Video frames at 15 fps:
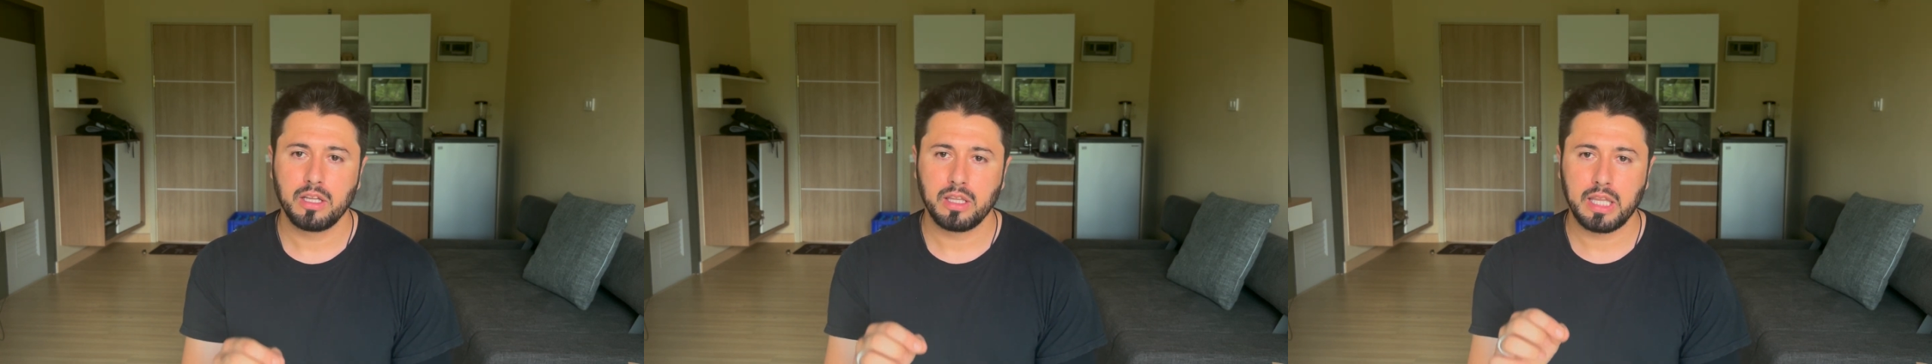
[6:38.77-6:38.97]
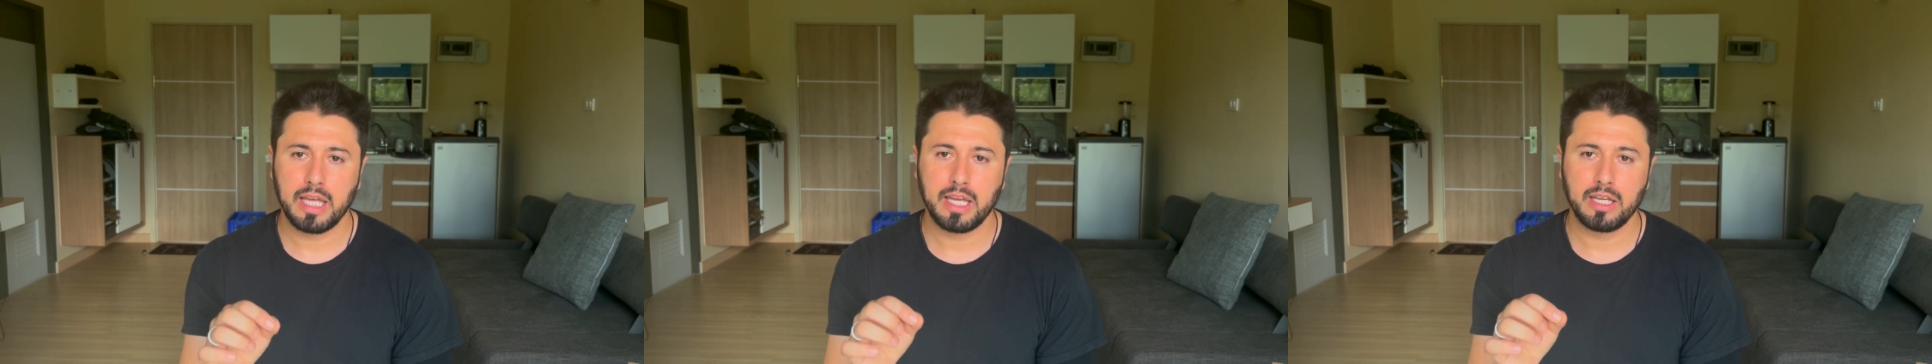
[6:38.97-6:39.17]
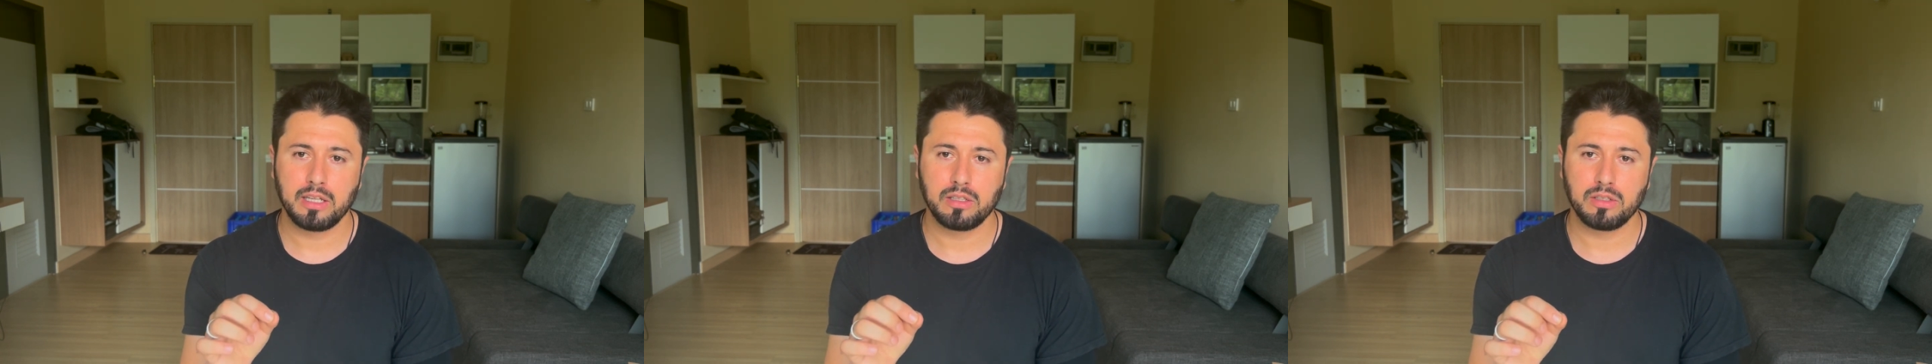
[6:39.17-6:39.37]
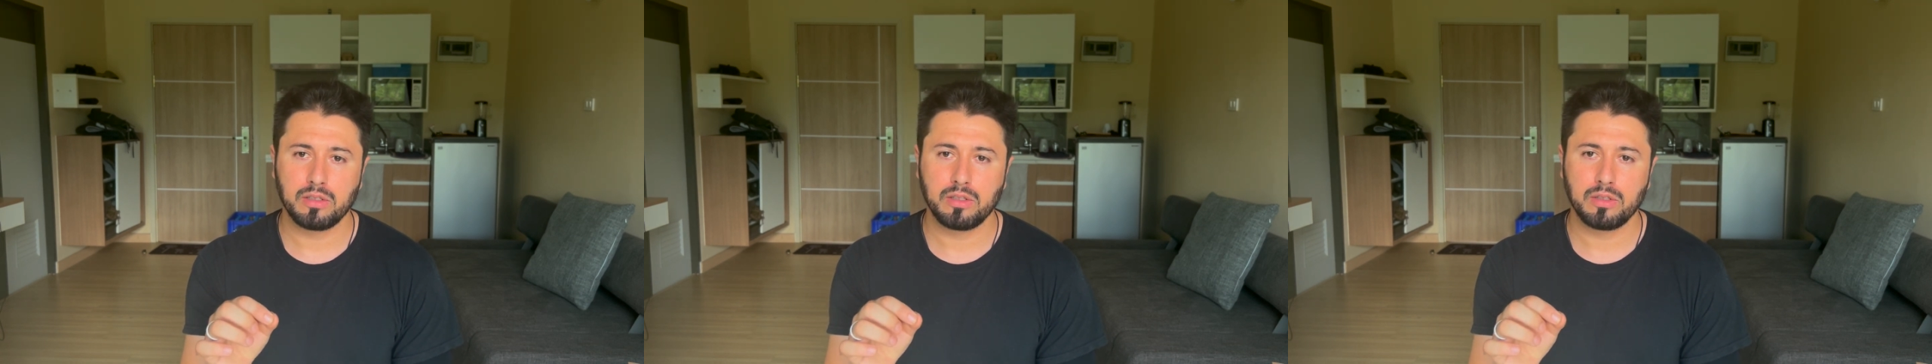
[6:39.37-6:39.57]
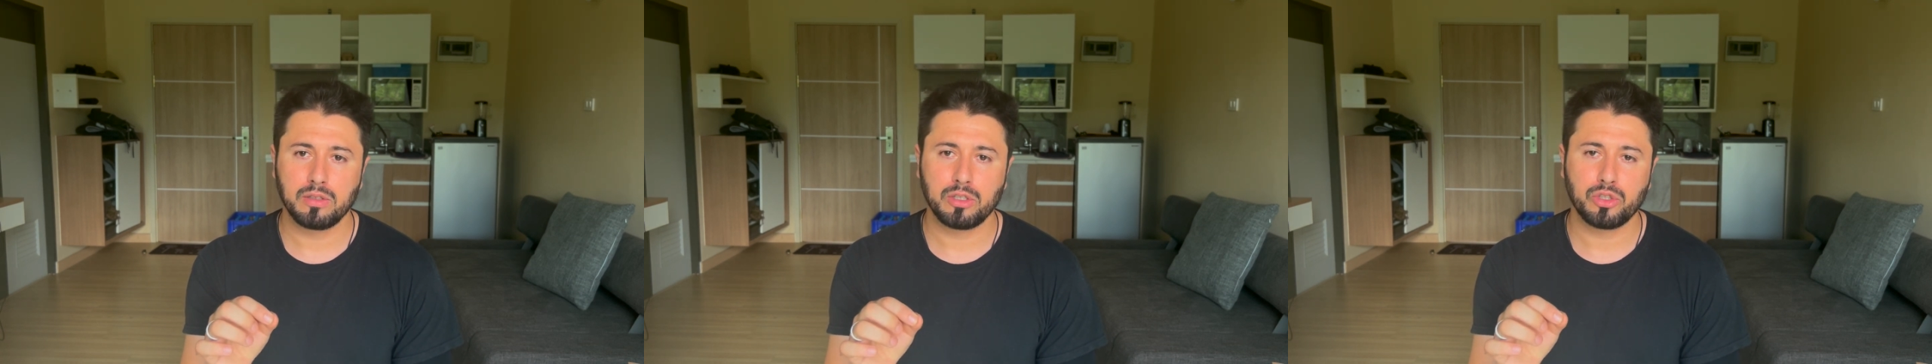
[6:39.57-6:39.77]
they
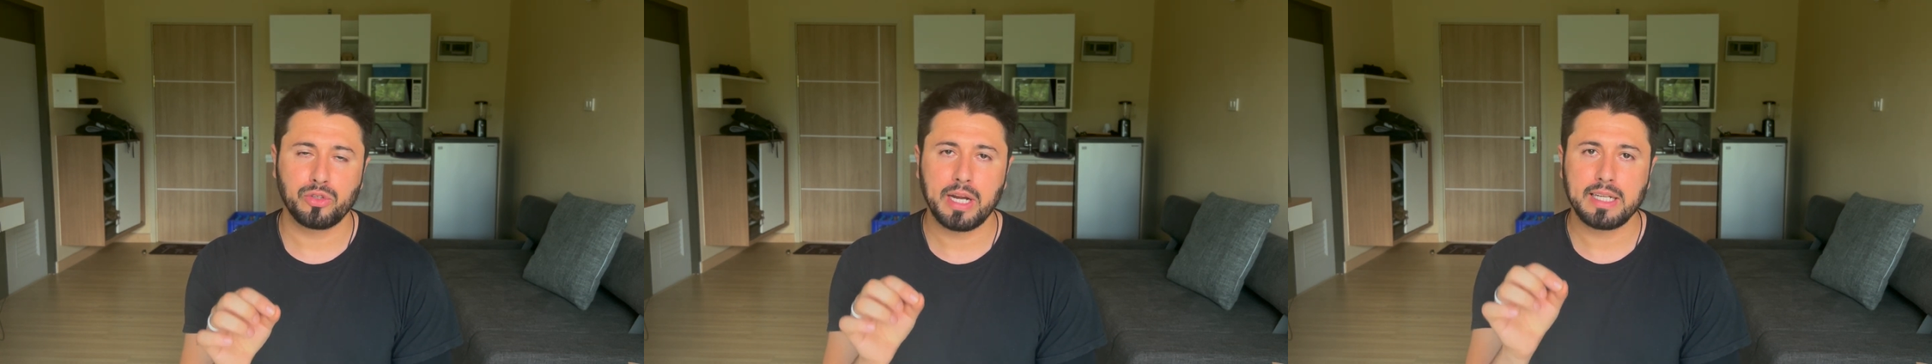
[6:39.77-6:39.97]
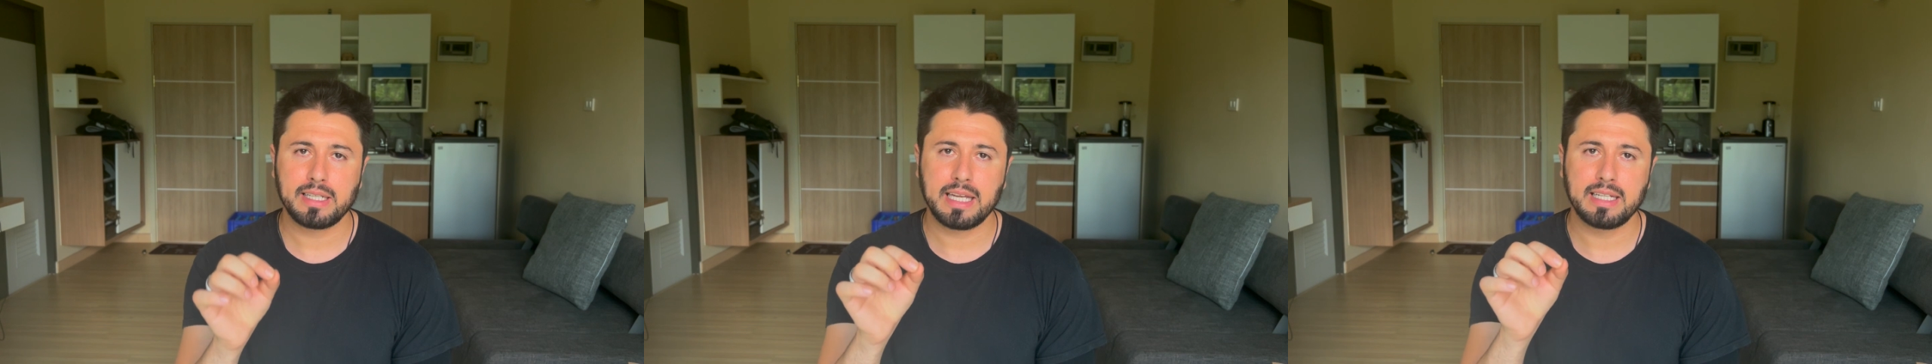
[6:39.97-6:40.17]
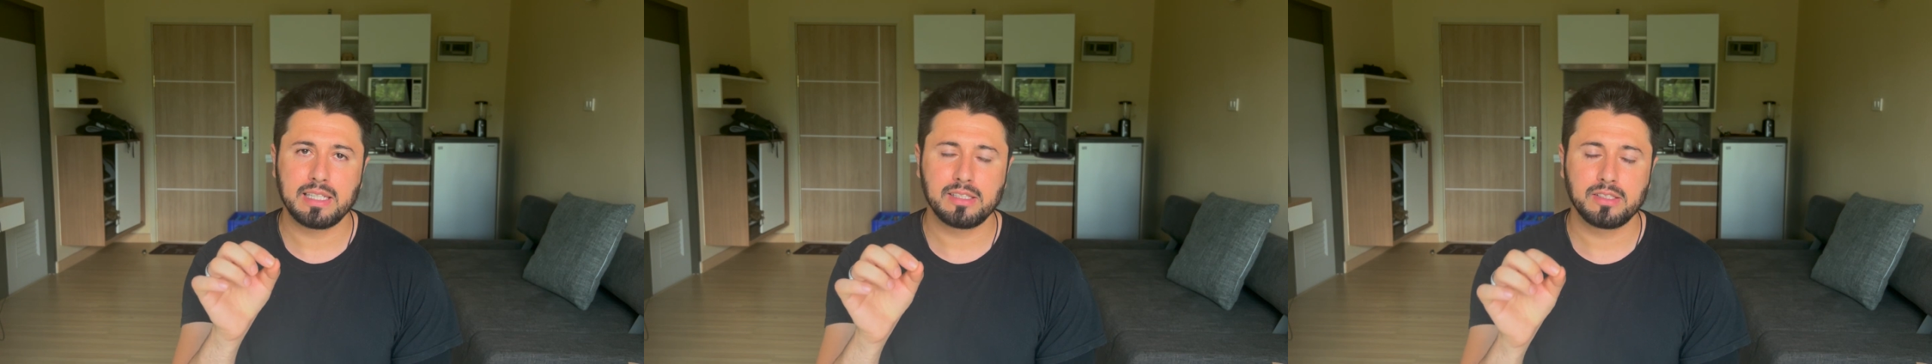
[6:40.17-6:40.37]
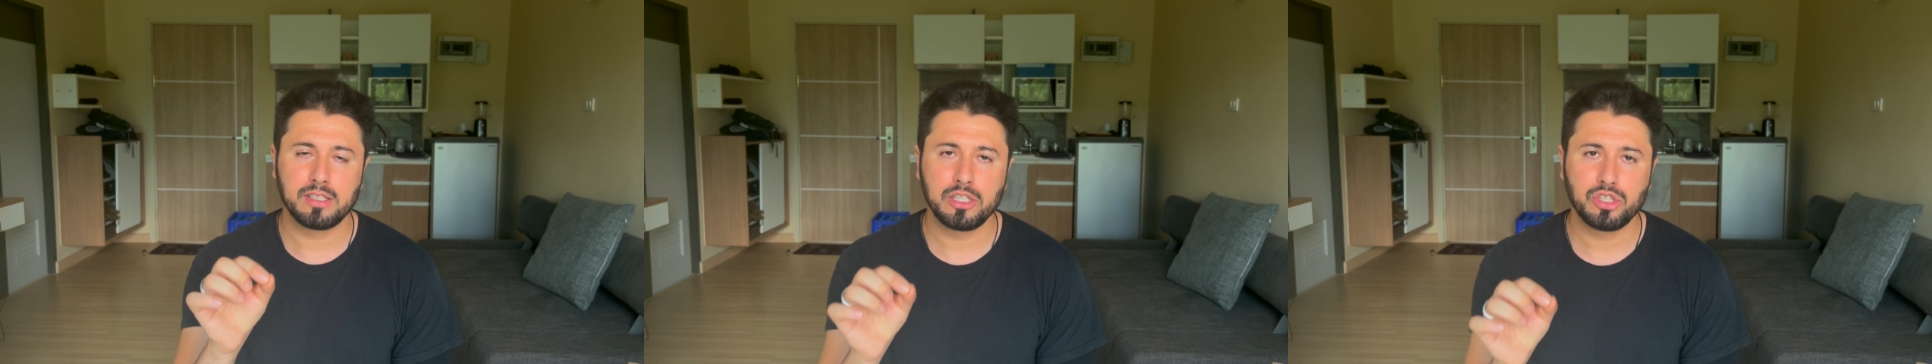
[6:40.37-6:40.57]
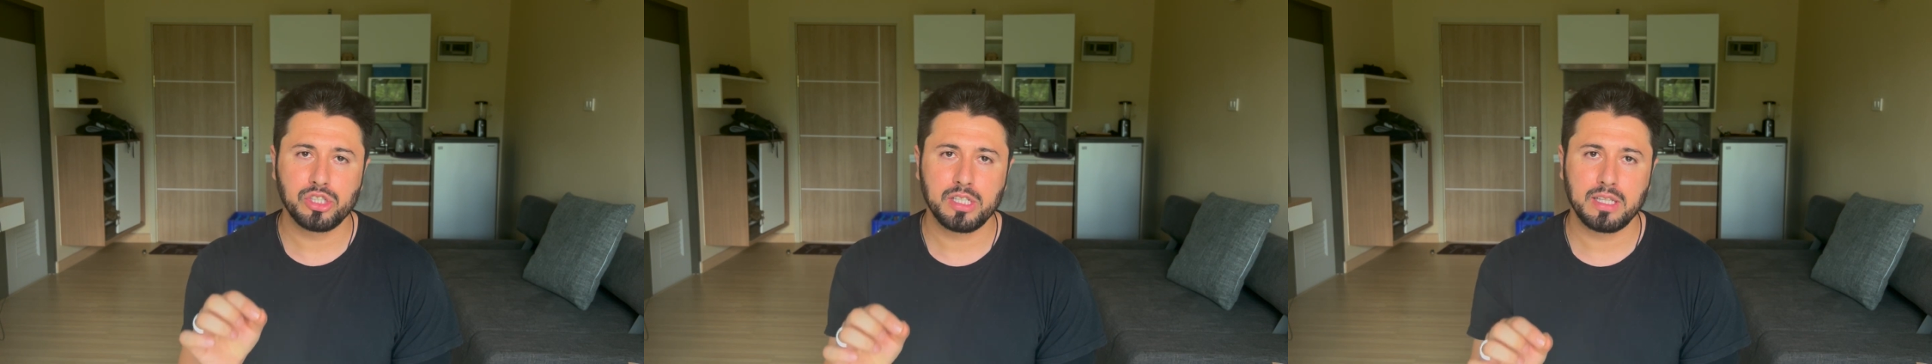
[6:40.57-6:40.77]
create an incision